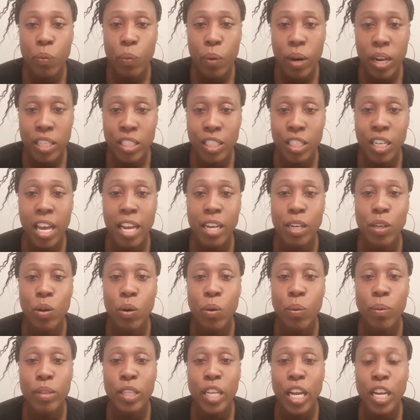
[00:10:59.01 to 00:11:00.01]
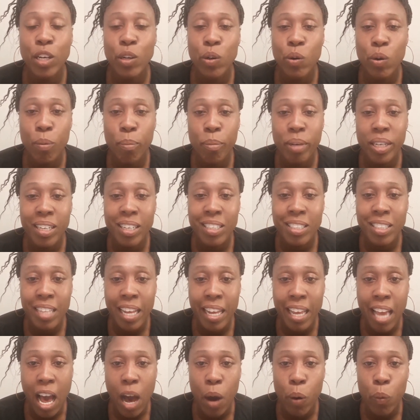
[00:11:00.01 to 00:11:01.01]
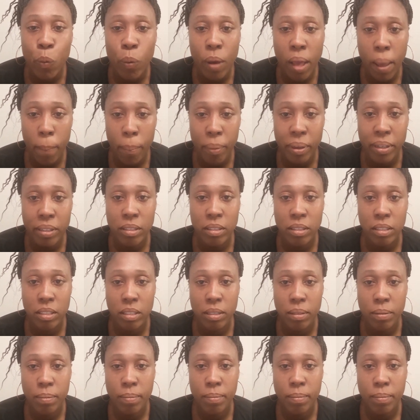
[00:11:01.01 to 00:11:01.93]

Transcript: reason they doing what they doing because they got weapons.